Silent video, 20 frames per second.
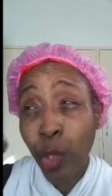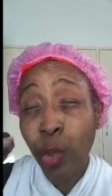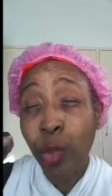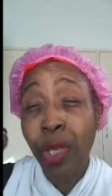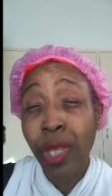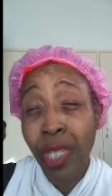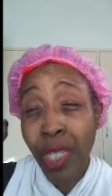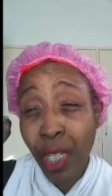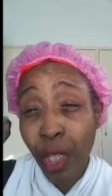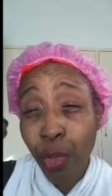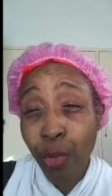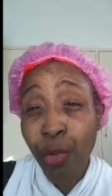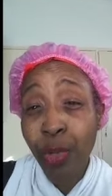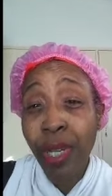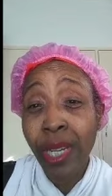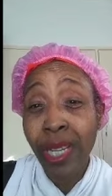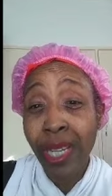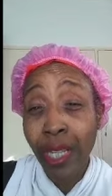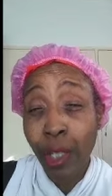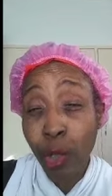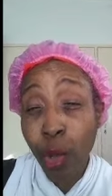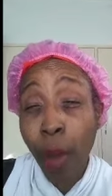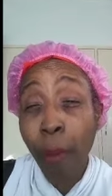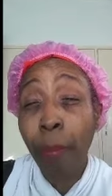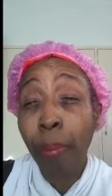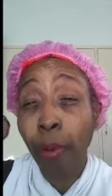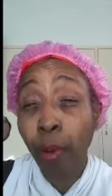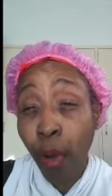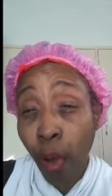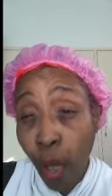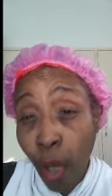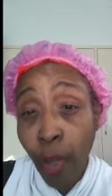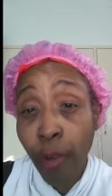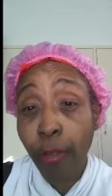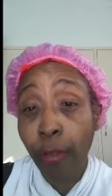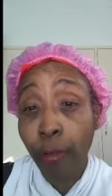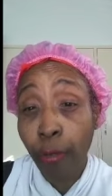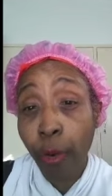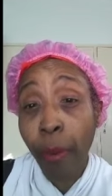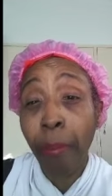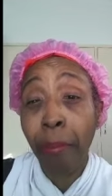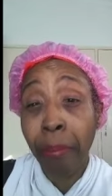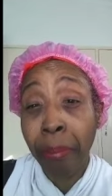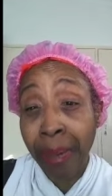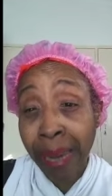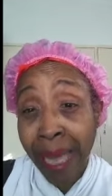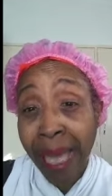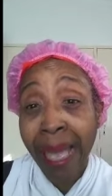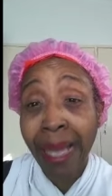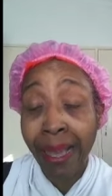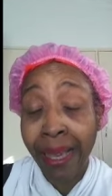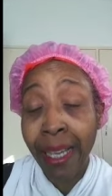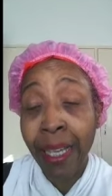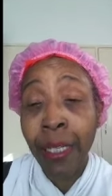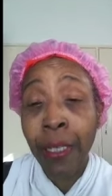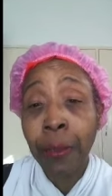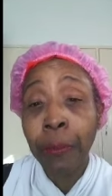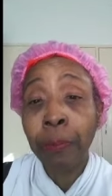to the degree to a blonde from black.